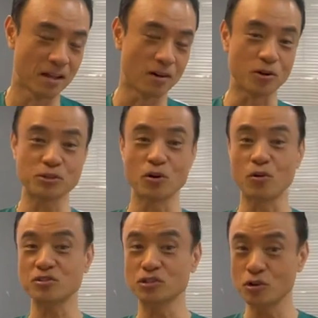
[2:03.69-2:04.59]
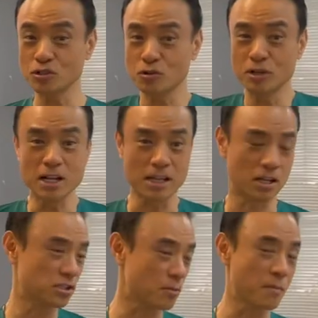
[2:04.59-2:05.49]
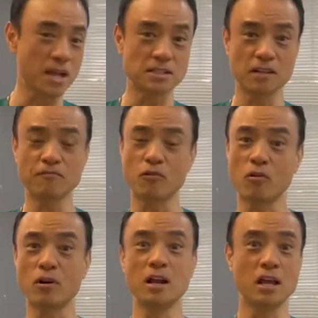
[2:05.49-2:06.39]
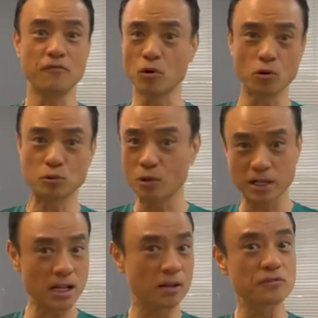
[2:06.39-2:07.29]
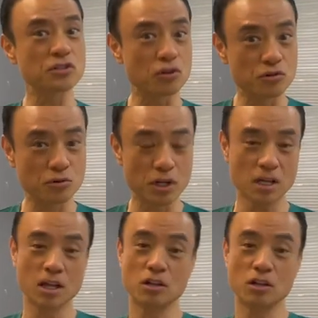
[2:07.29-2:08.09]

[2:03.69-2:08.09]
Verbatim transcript: Also, surgical healing. It's amazing for if you're going through any kind of a surgery,